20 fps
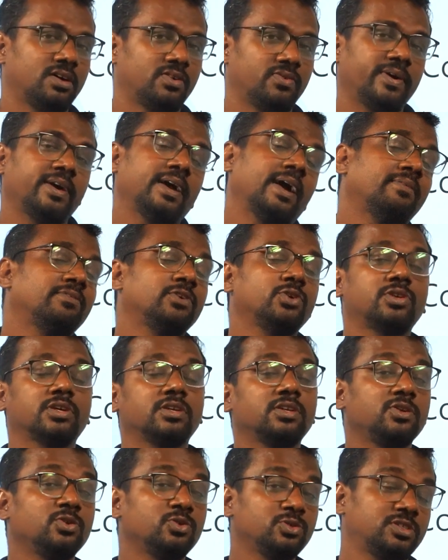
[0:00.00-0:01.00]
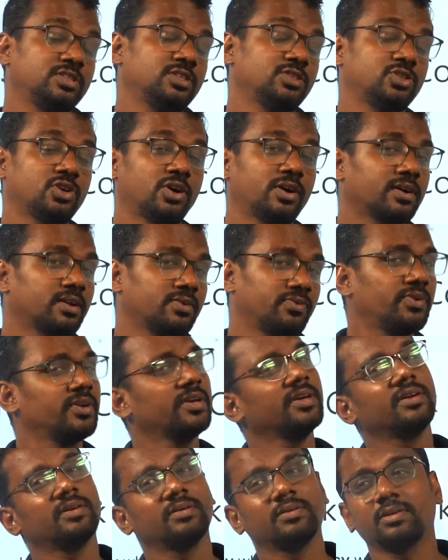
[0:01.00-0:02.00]
Why have you done UG in
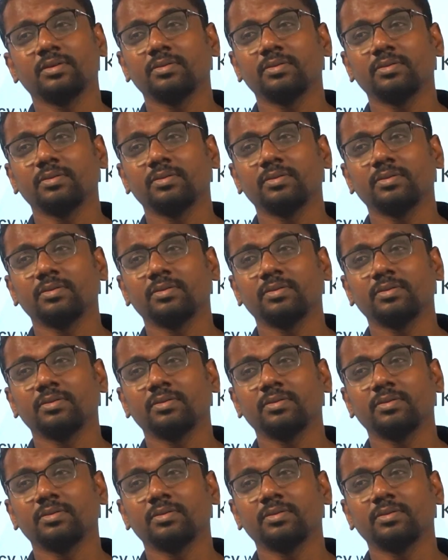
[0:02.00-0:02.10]
geography?